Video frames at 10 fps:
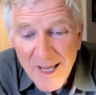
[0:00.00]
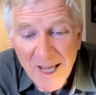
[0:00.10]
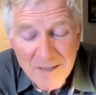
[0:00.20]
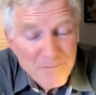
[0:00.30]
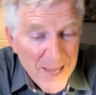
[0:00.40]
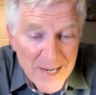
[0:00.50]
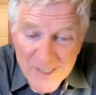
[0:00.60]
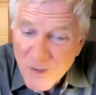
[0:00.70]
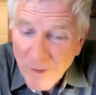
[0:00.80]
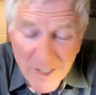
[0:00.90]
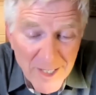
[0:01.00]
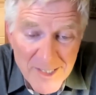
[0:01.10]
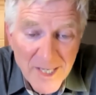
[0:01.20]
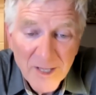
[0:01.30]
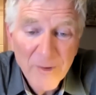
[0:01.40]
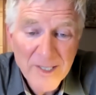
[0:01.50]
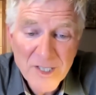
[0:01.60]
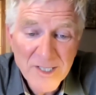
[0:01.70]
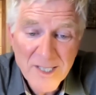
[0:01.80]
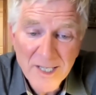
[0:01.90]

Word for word: And Ben is organizing the questions,